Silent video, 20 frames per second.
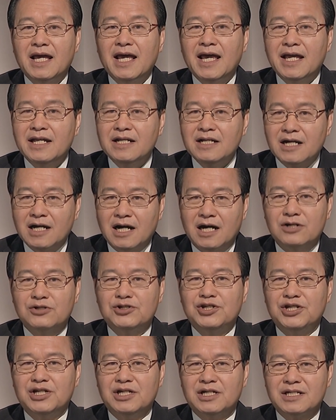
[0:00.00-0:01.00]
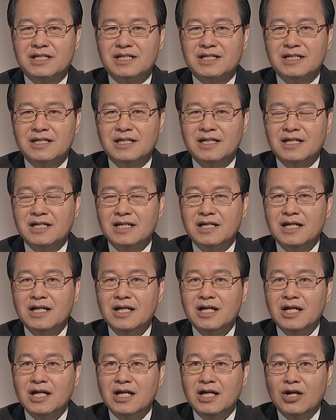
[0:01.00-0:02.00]
and cultures.
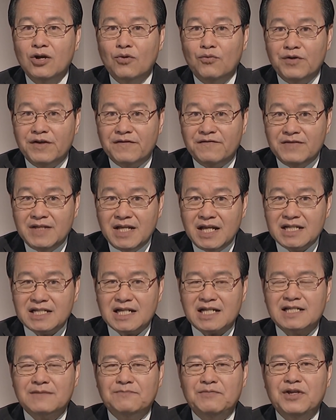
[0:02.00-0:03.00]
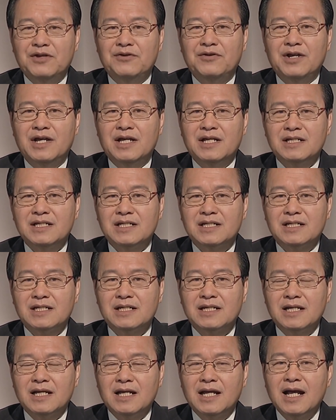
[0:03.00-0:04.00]
With this experience,
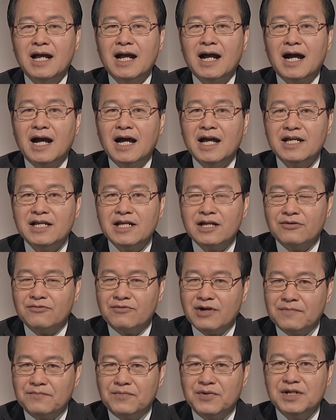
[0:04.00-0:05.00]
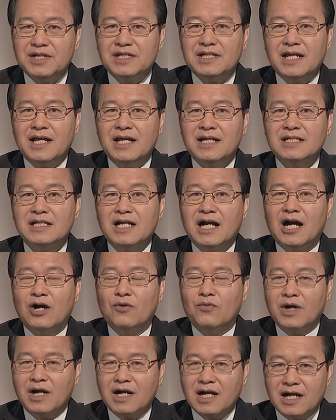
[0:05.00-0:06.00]
I can represent
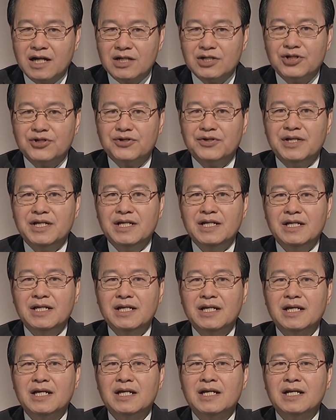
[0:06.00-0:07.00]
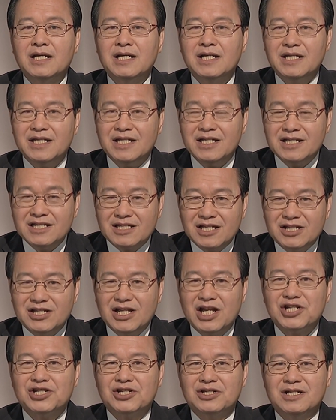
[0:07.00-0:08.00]
our country
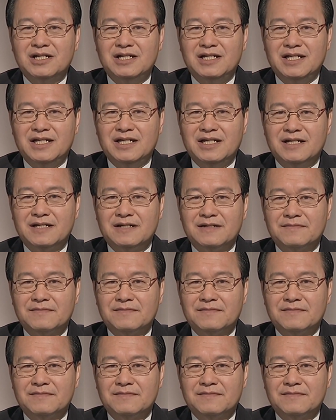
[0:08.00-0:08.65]
internationally.